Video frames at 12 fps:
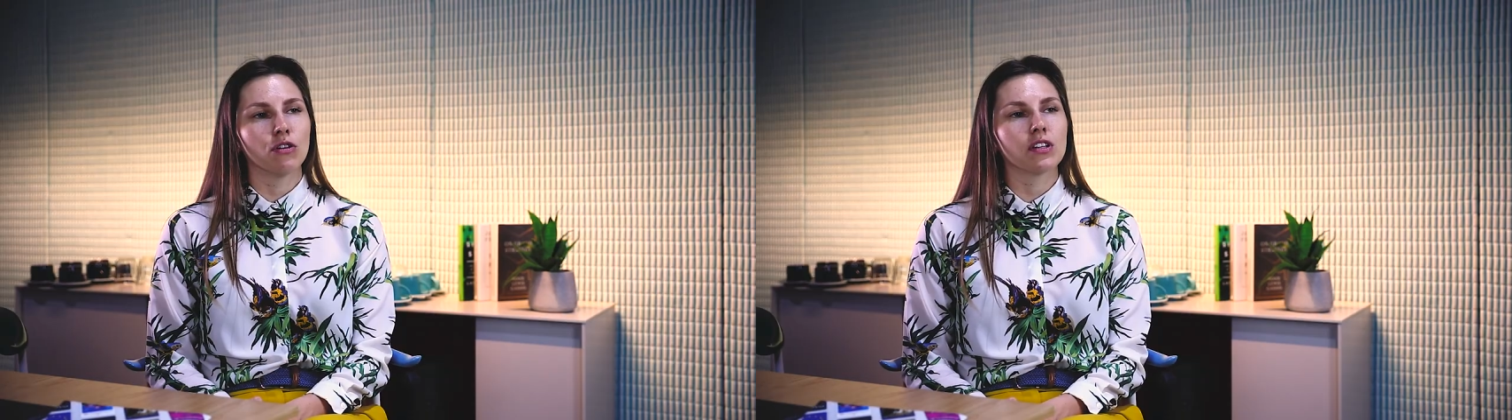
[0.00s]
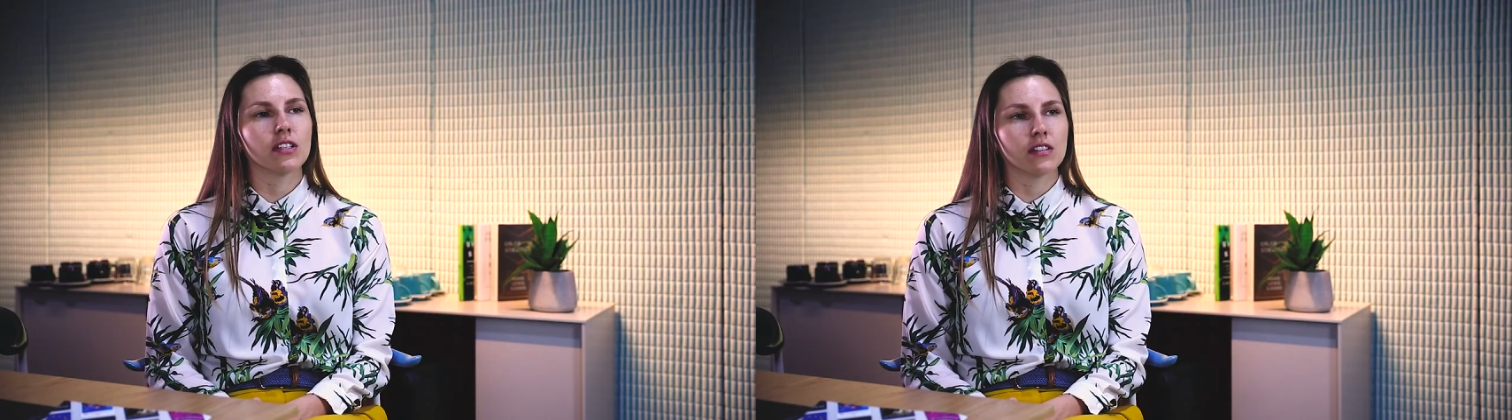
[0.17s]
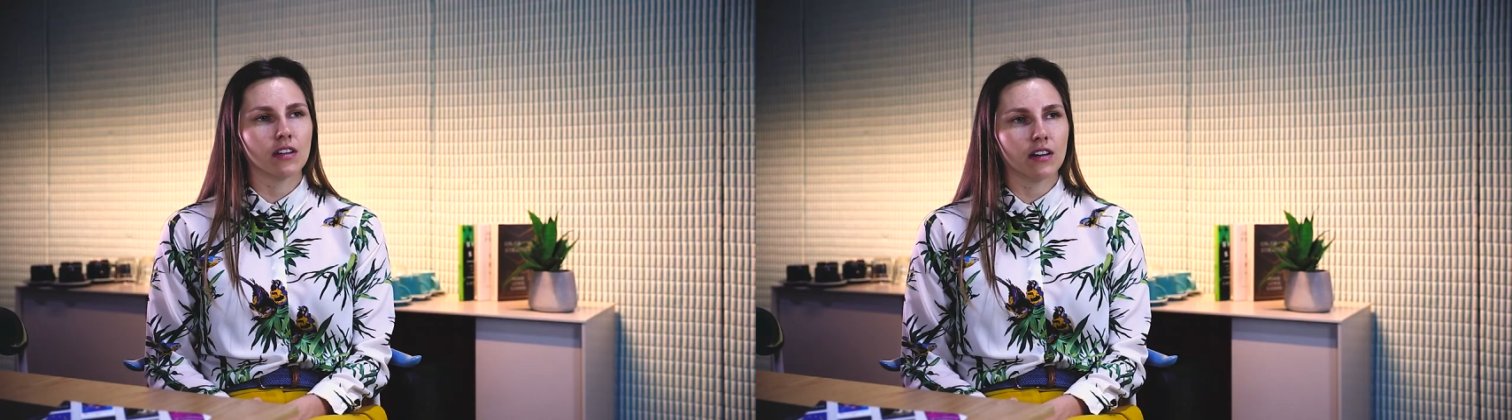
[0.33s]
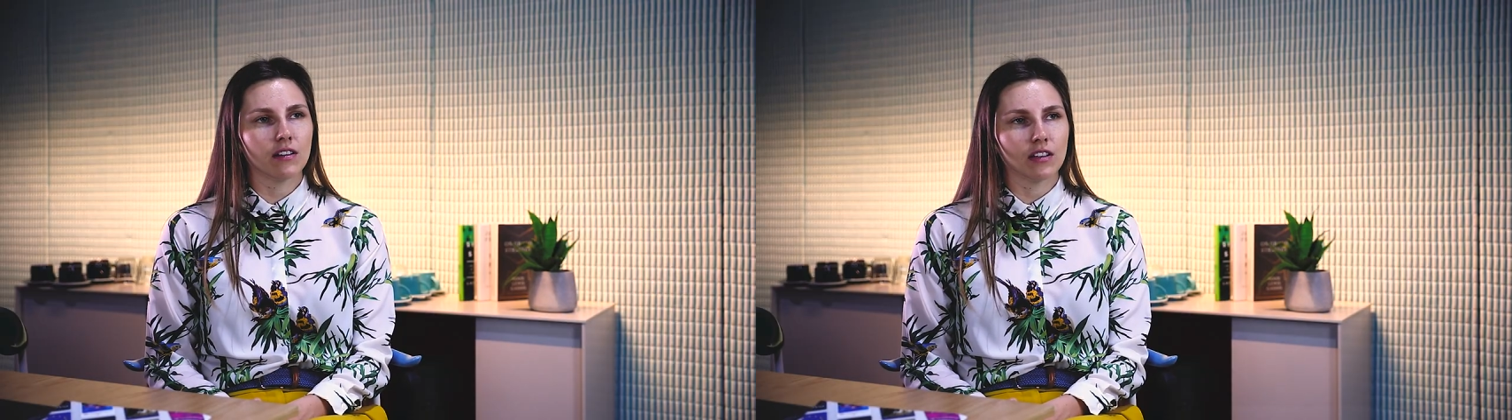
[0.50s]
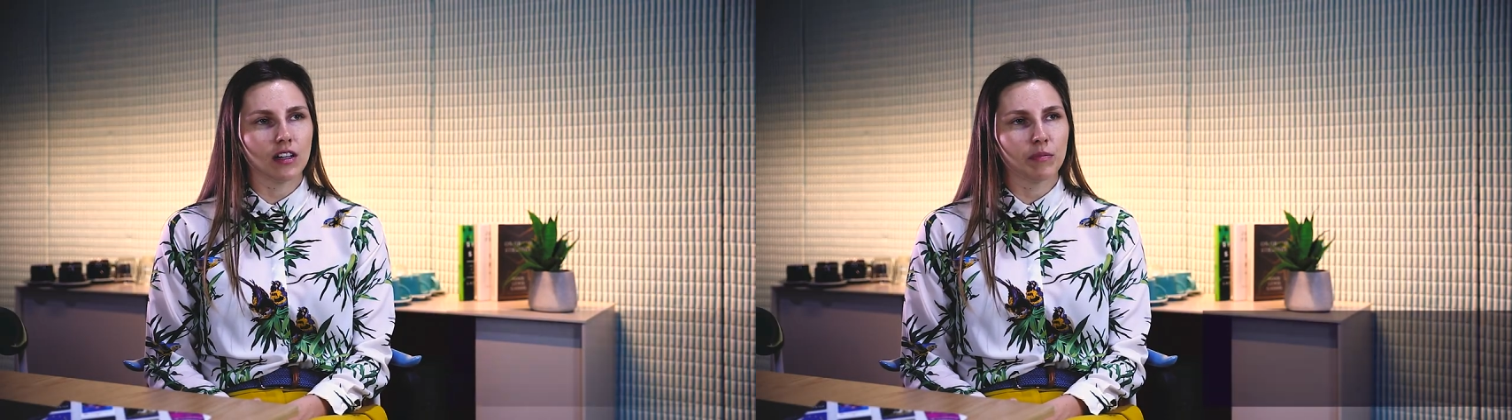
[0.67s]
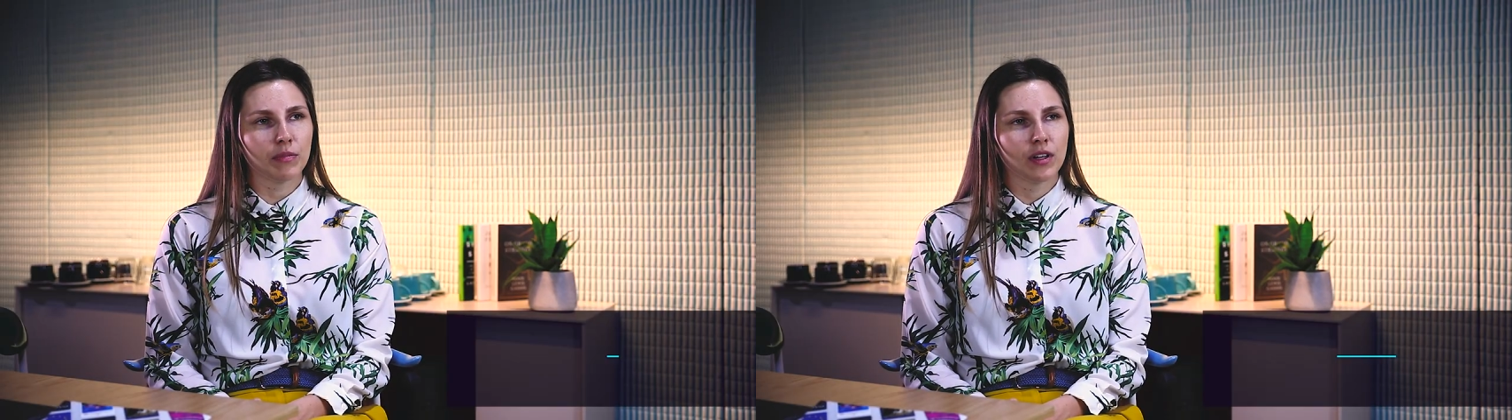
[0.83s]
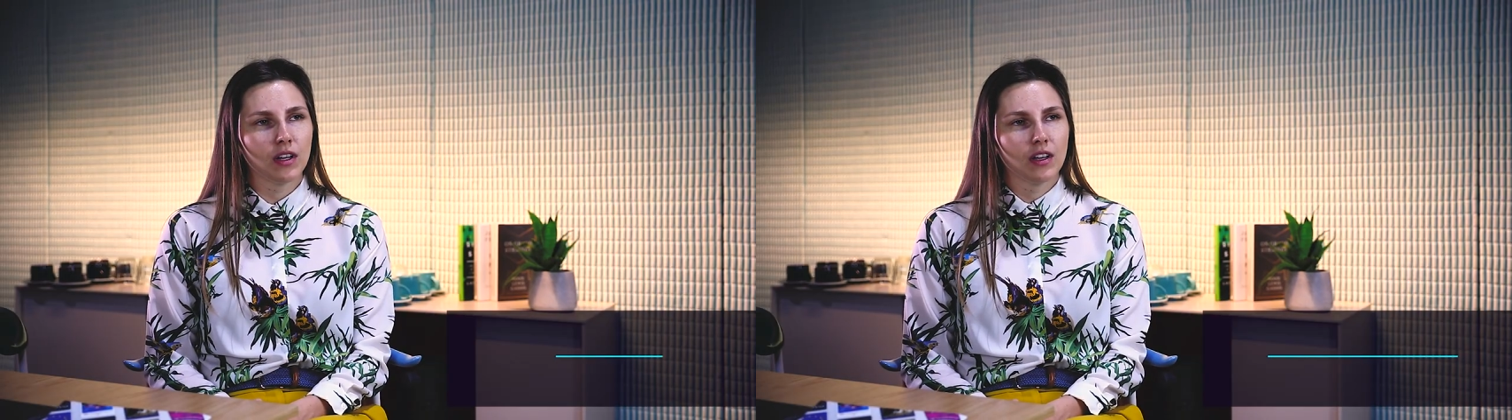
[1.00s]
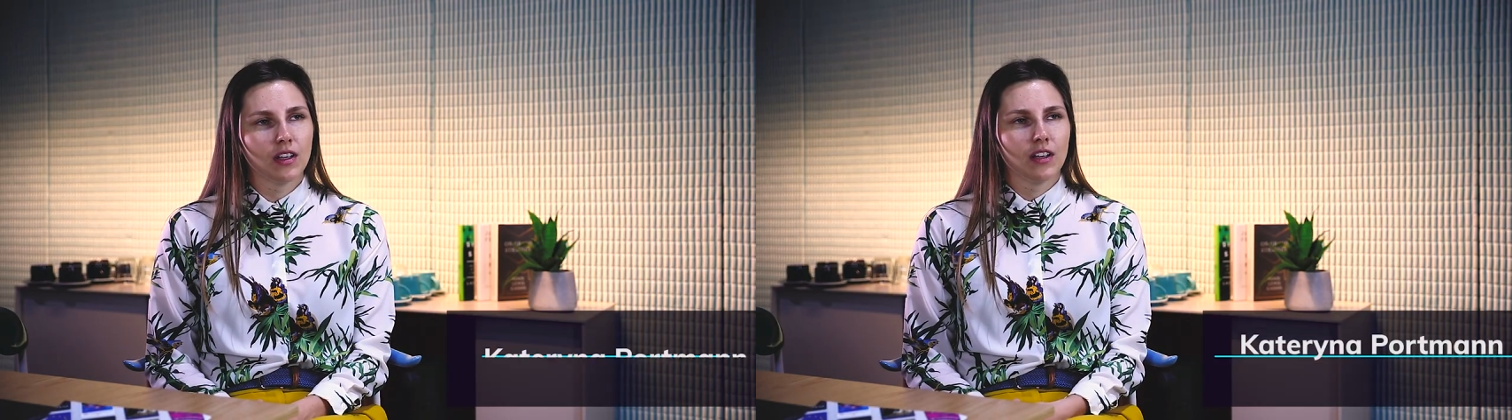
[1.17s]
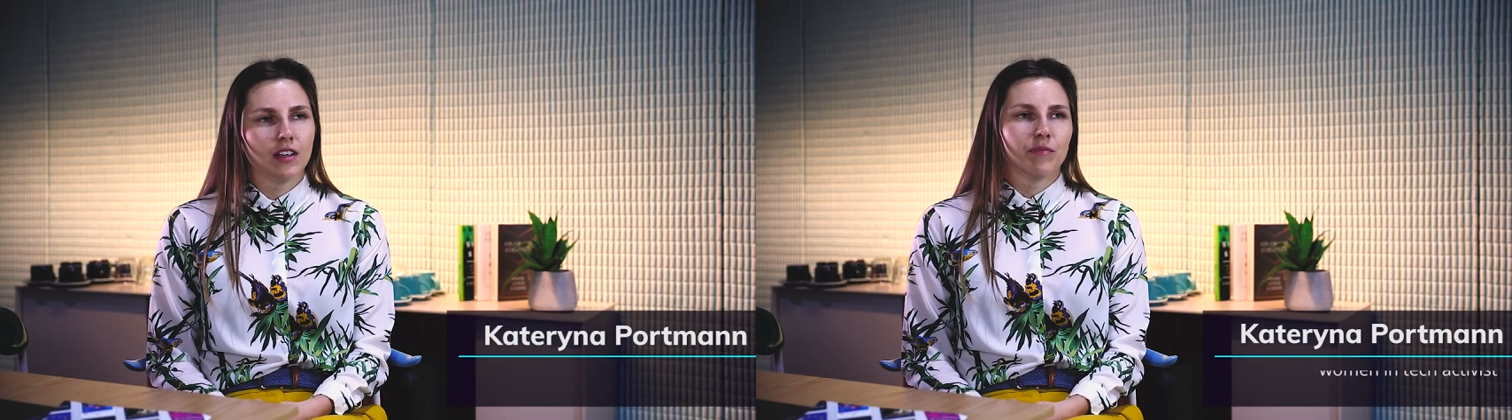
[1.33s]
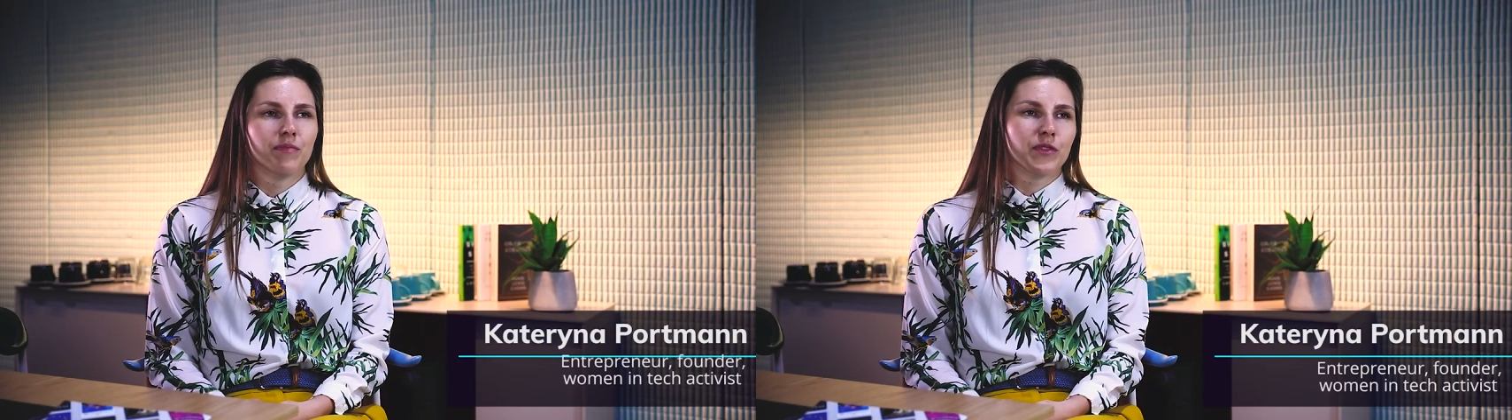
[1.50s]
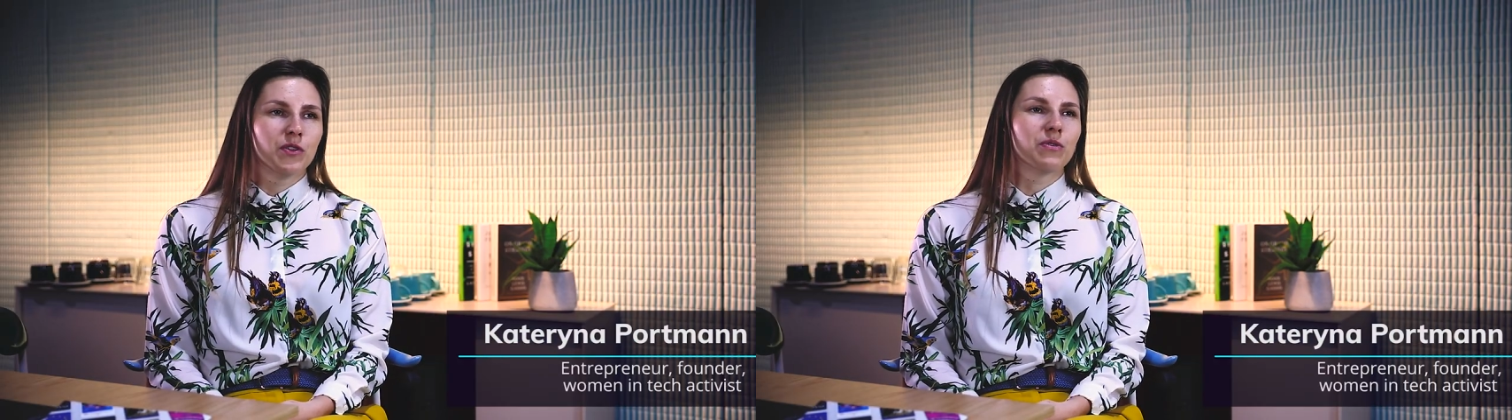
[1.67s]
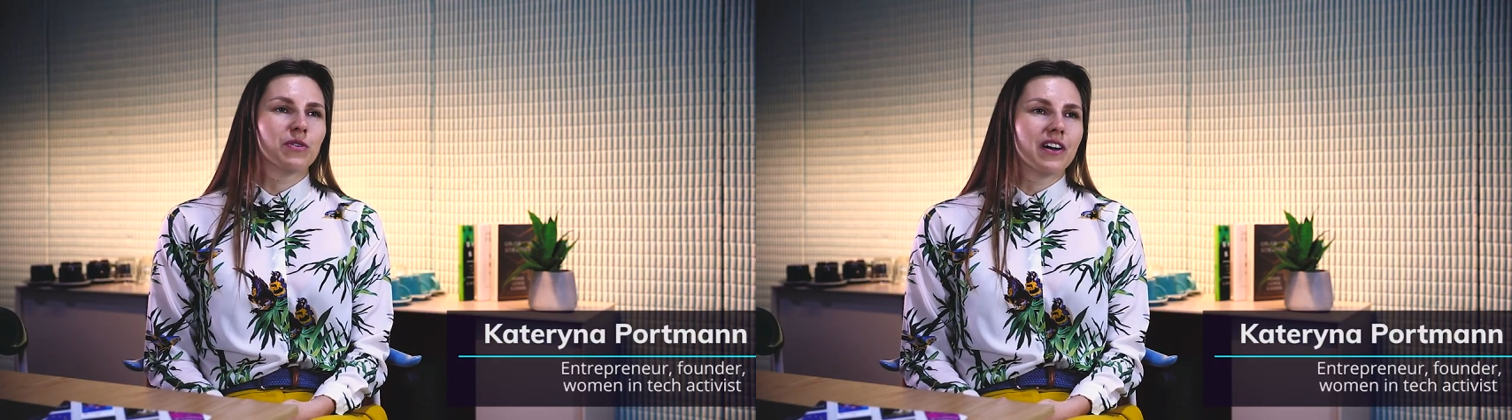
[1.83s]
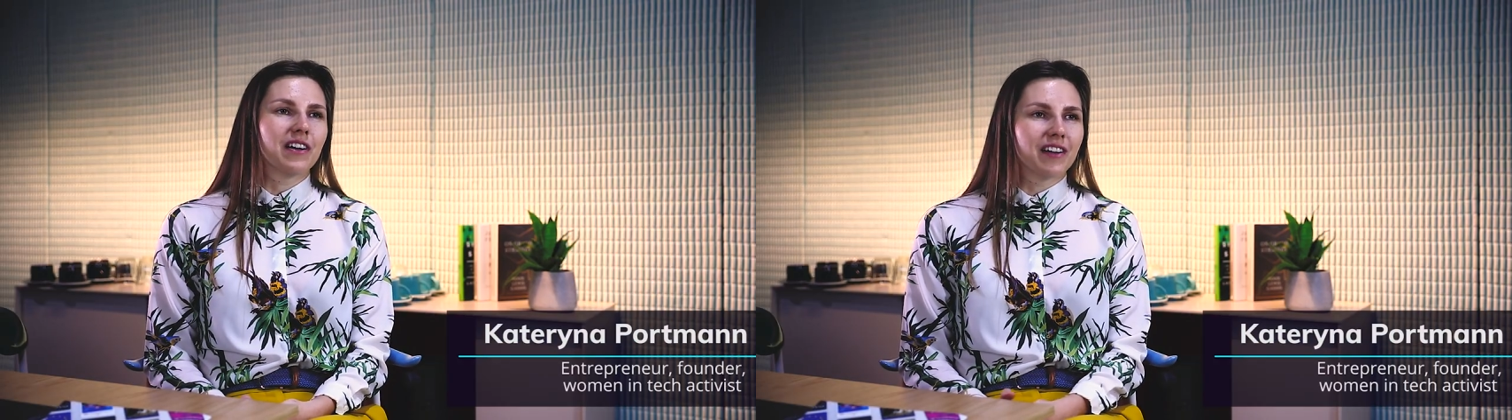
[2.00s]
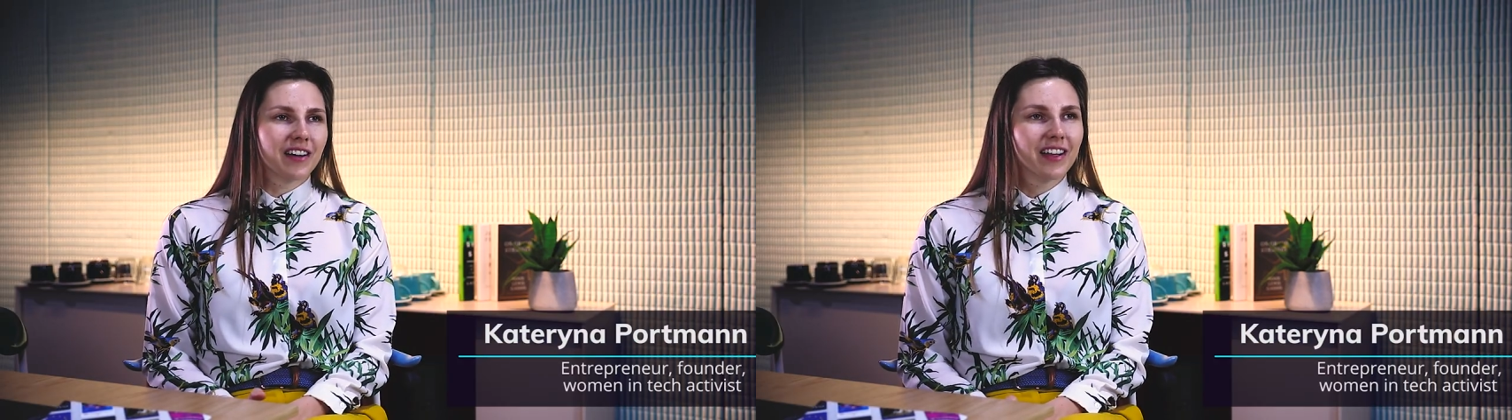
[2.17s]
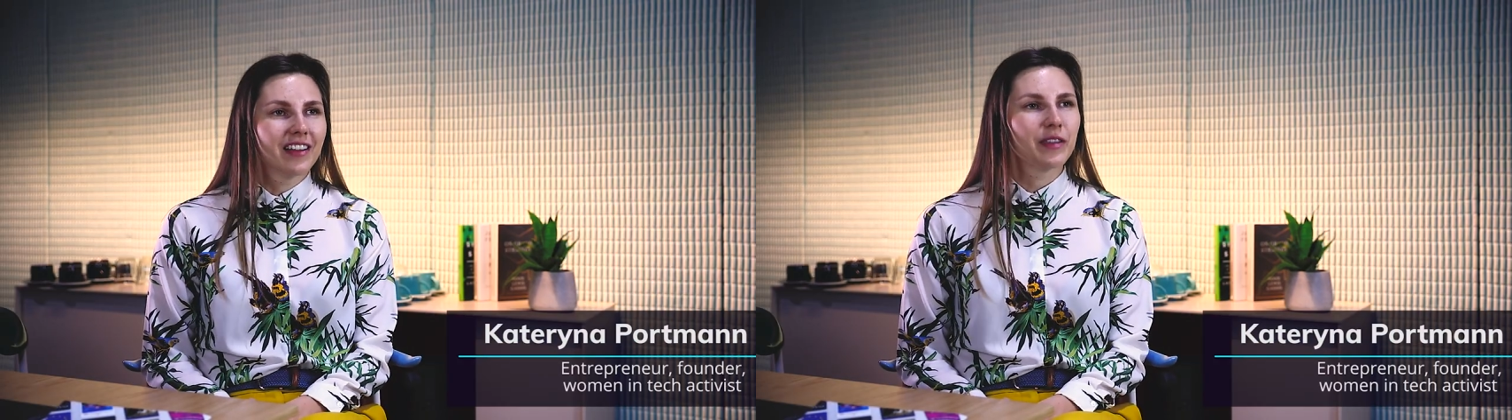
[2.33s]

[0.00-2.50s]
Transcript: your startup, you are